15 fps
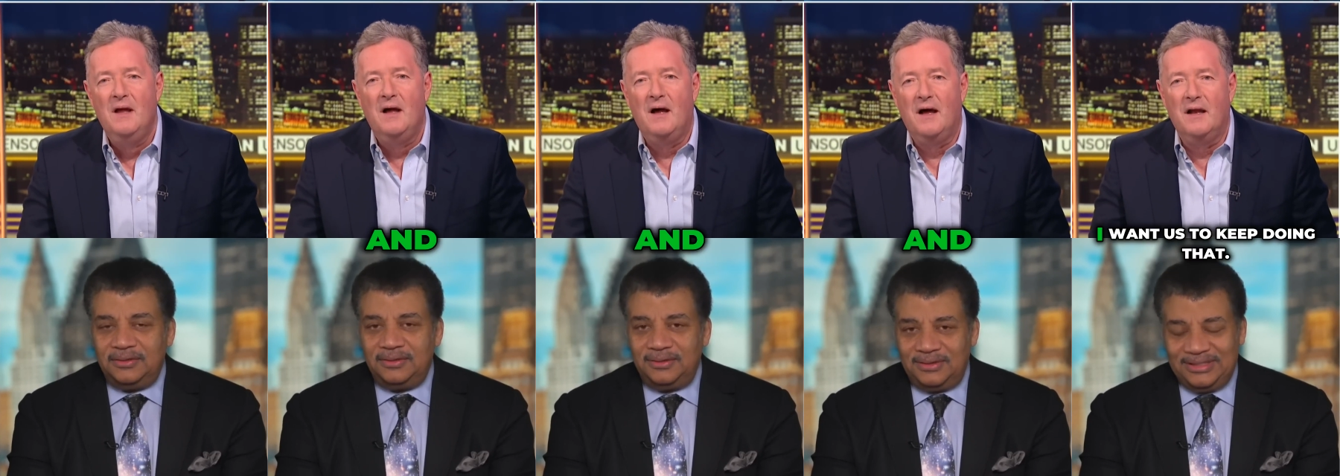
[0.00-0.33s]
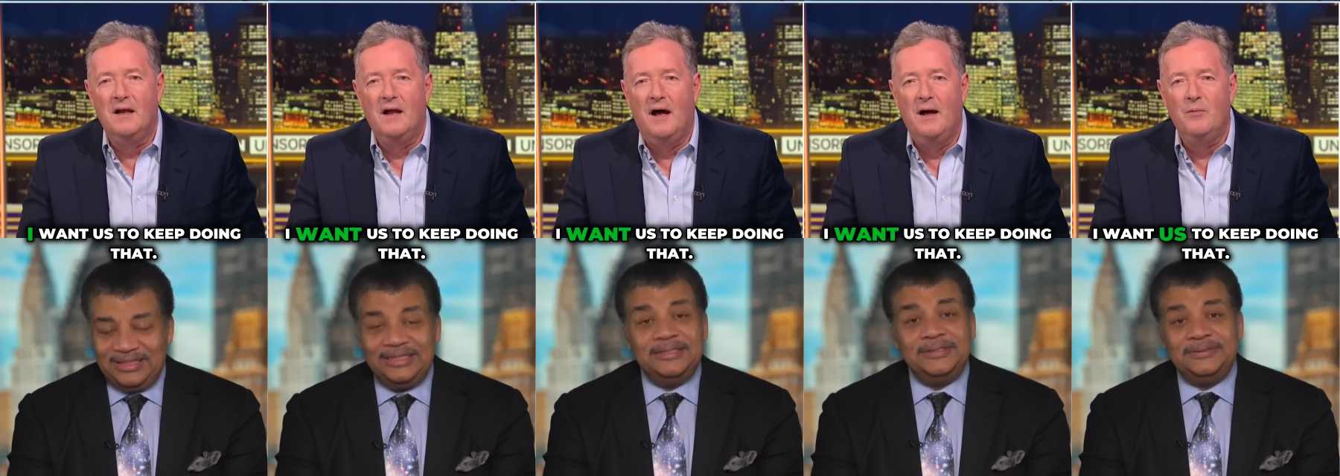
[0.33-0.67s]

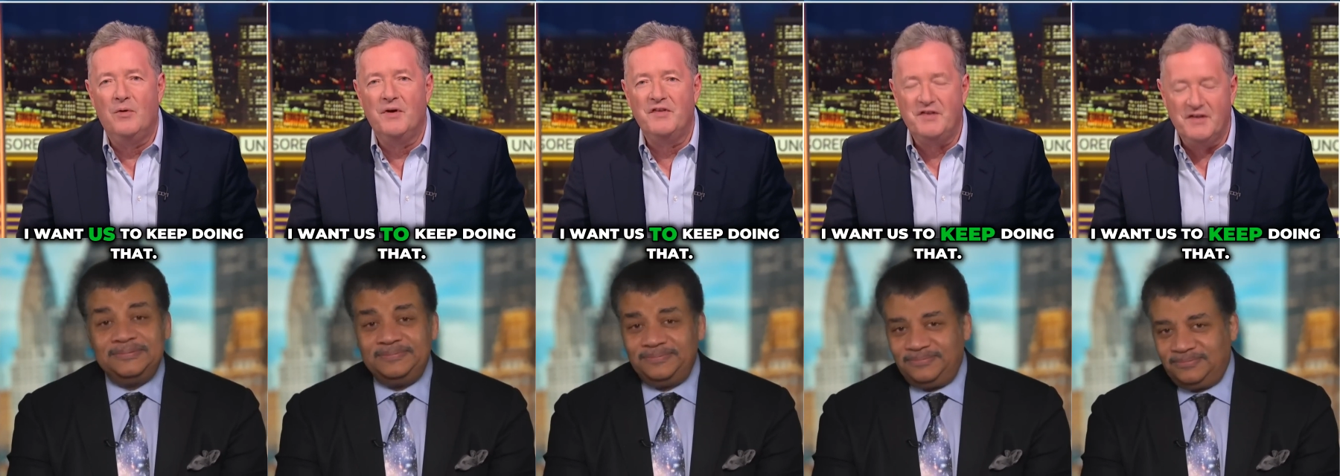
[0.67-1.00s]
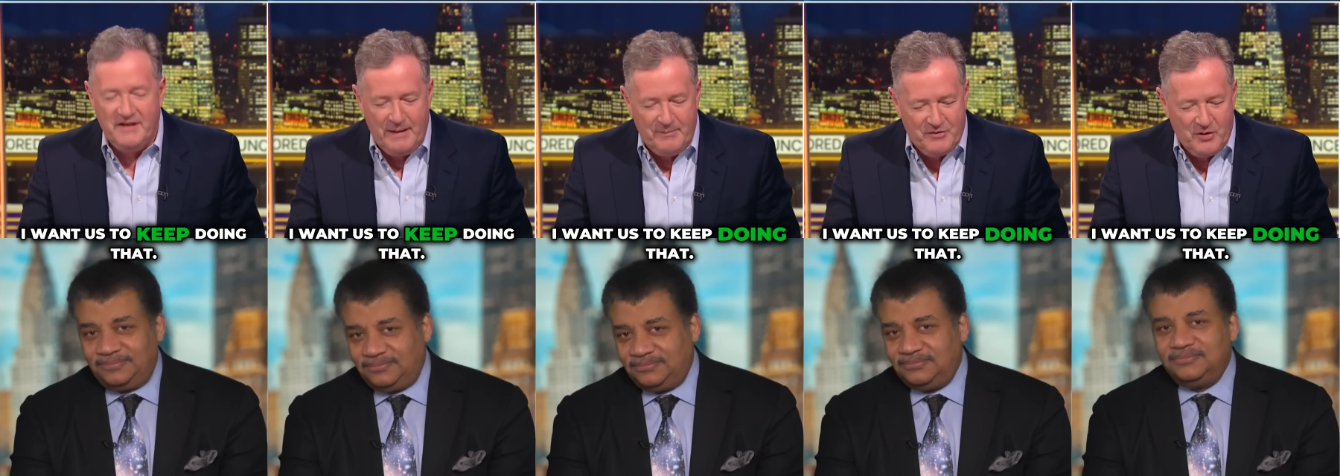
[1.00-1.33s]
Speaker 1: And I want us to
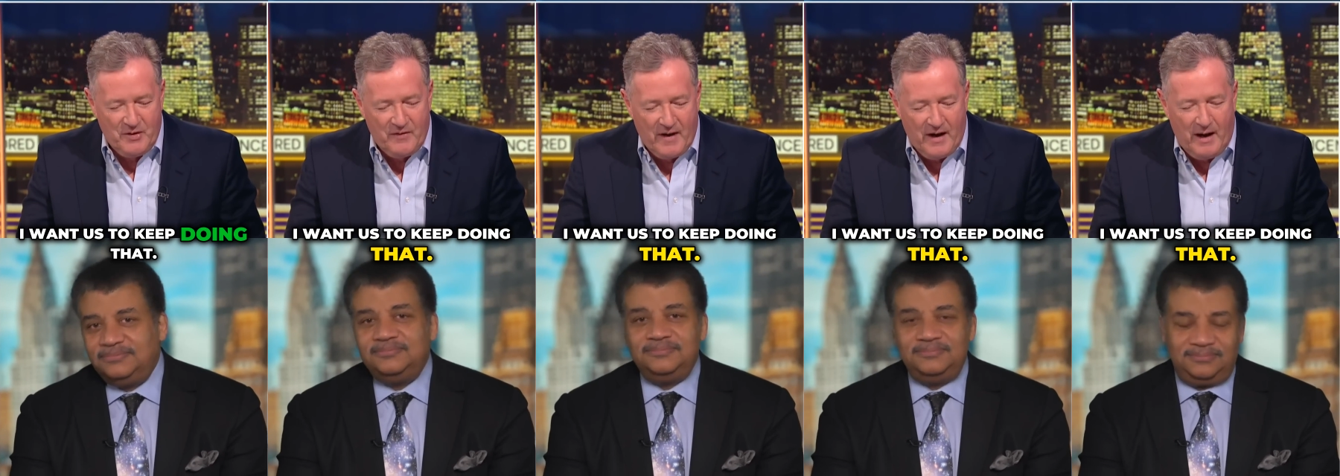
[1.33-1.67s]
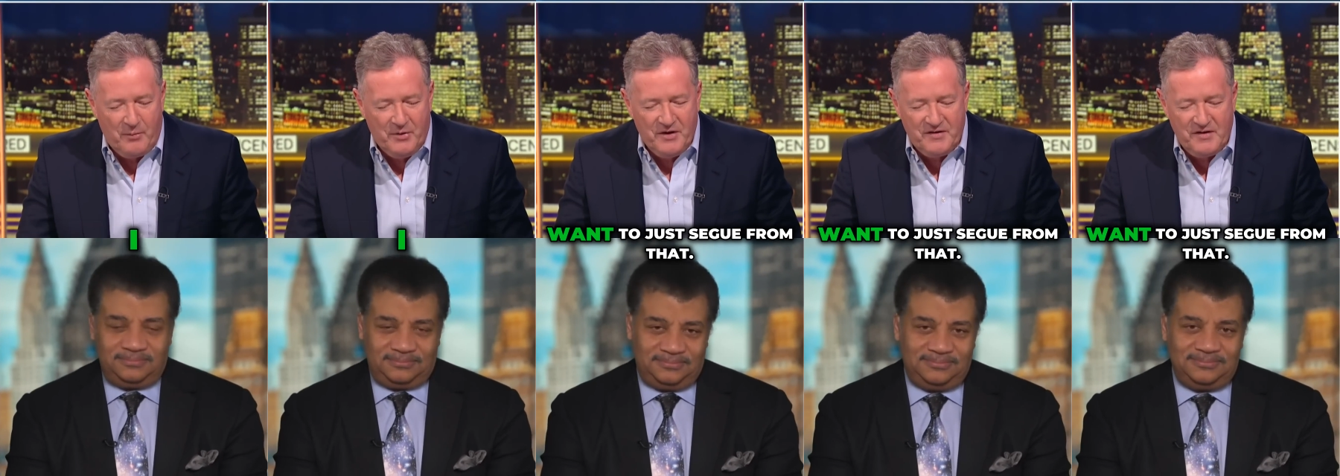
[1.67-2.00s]
keep doing that. I
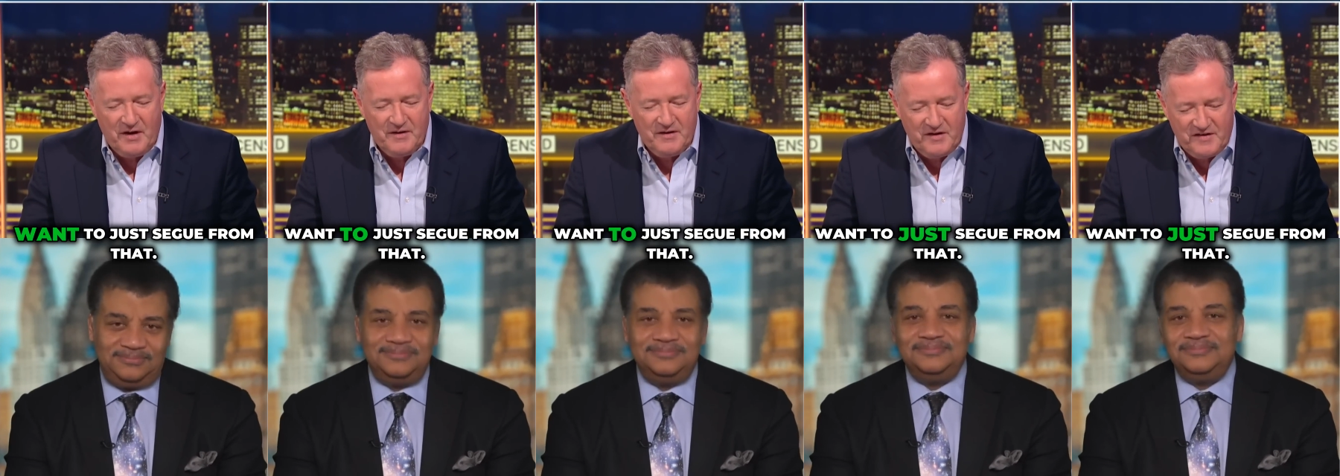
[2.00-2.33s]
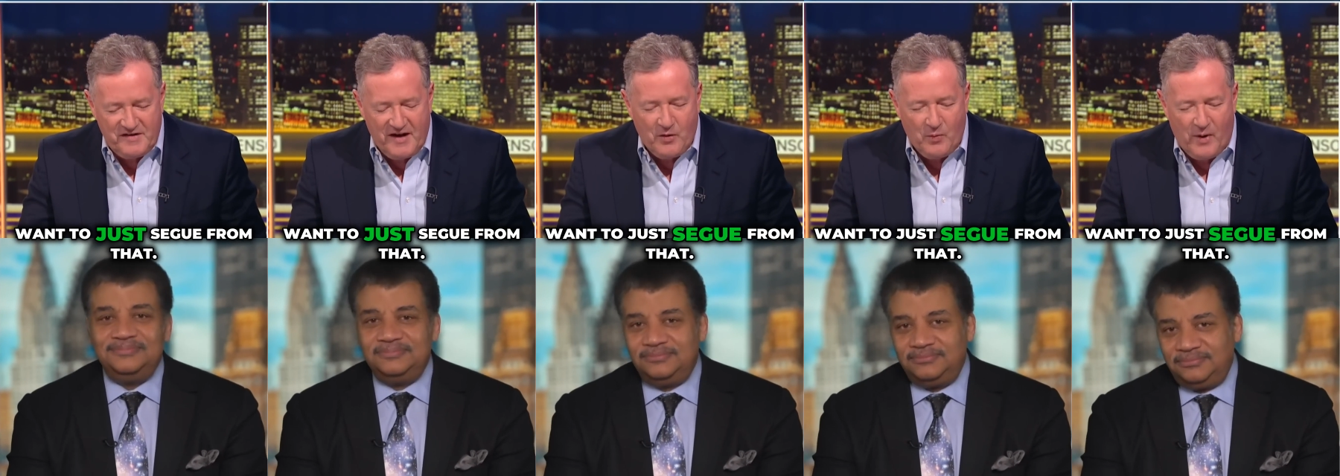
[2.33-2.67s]
want to
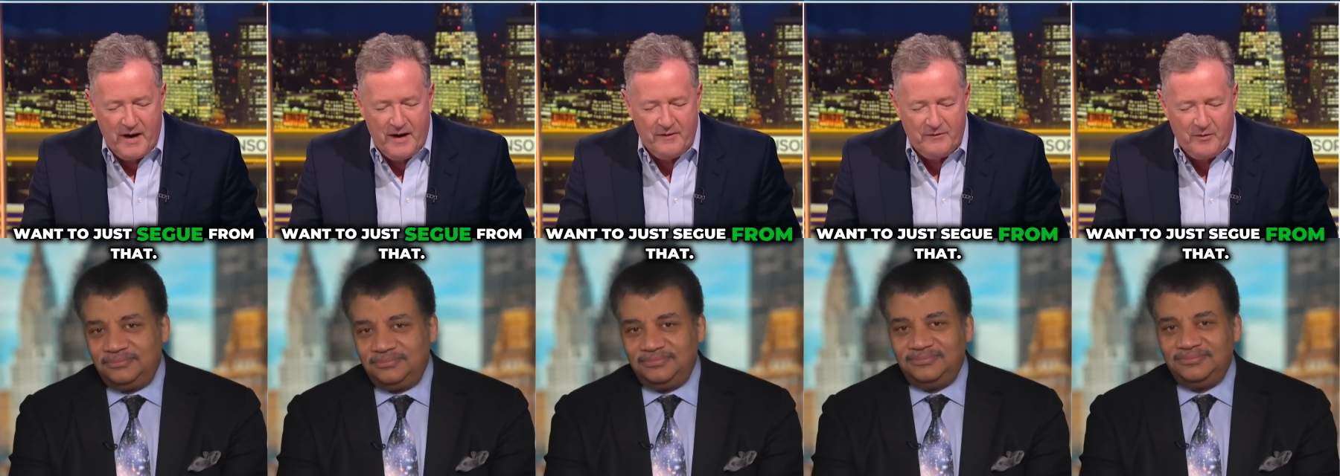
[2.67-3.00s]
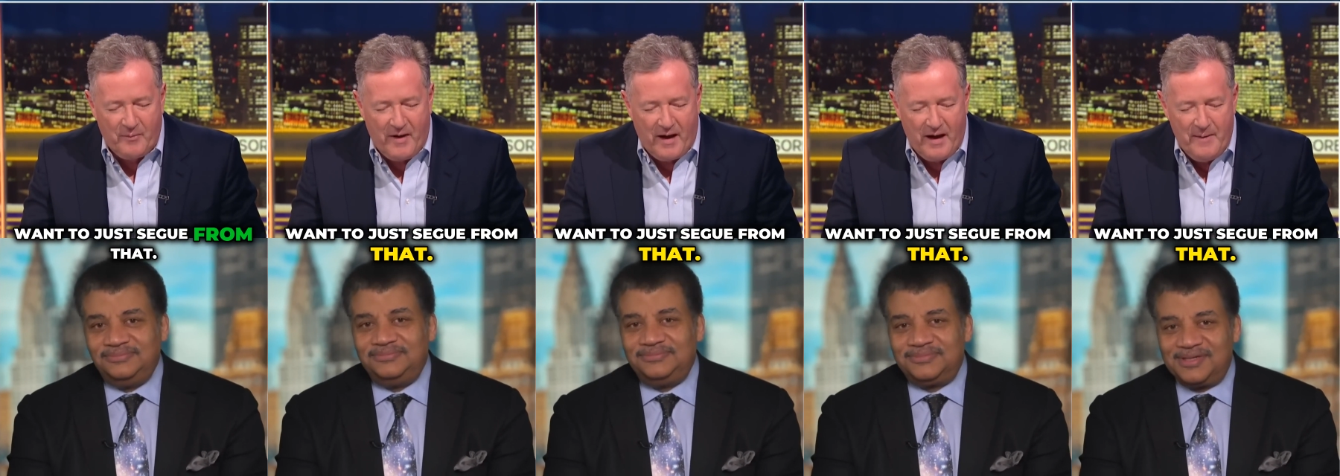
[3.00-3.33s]
just segue
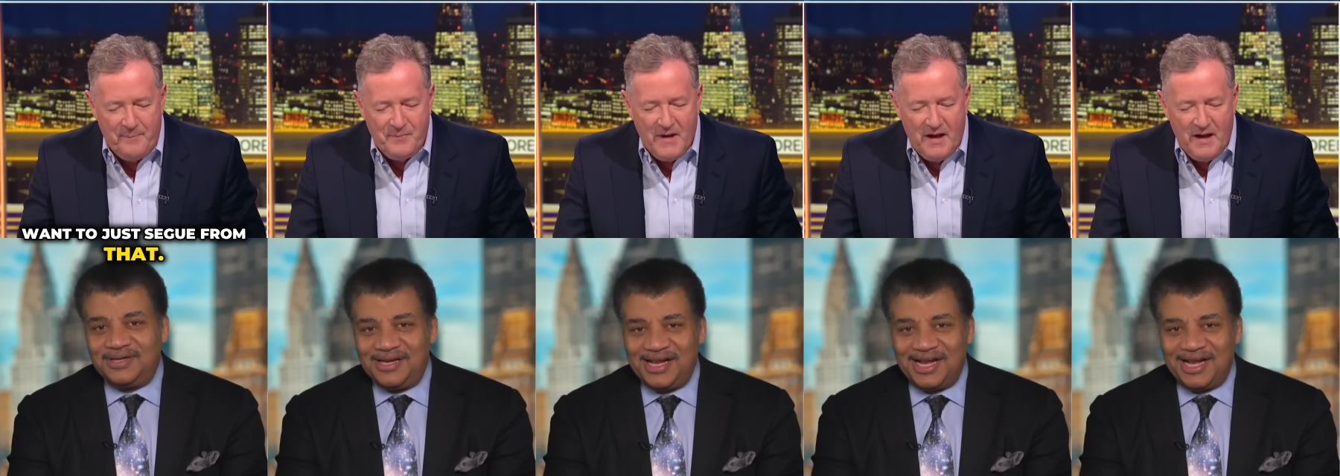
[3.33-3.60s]
from that.